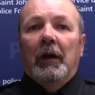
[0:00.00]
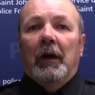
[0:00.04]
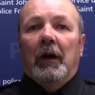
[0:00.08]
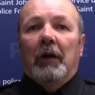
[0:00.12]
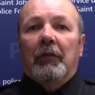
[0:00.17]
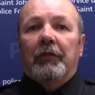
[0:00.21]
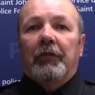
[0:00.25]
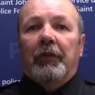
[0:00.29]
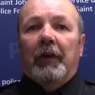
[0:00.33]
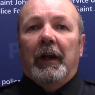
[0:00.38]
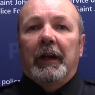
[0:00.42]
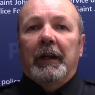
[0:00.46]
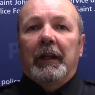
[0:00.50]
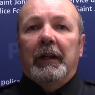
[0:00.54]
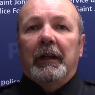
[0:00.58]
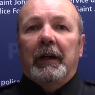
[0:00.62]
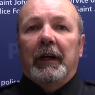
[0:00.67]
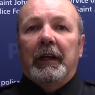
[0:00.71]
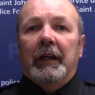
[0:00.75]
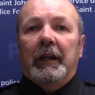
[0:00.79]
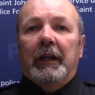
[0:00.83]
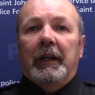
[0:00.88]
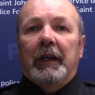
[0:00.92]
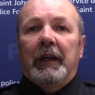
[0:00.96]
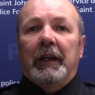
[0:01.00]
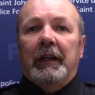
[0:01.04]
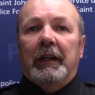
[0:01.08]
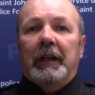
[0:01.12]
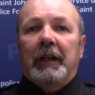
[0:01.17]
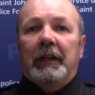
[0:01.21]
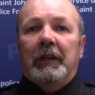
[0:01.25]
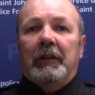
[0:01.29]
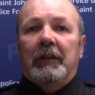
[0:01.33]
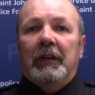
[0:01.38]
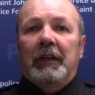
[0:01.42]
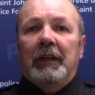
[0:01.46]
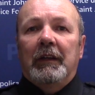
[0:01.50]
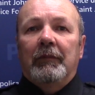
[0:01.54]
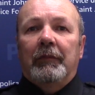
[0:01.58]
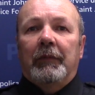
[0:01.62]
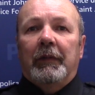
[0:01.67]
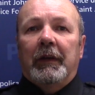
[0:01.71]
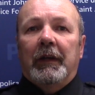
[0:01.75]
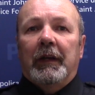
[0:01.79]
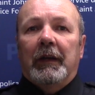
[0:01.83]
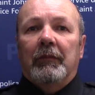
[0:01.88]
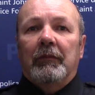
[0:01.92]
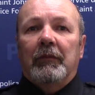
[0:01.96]
On Friday night at 8:18
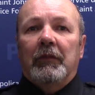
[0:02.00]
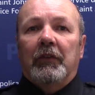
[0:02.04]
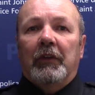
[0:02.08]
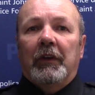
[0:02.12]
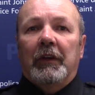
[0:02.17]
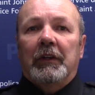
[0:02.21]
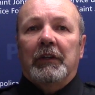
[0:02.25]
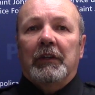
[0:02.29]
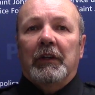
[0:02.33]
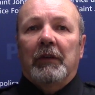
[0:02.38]
p.m., St.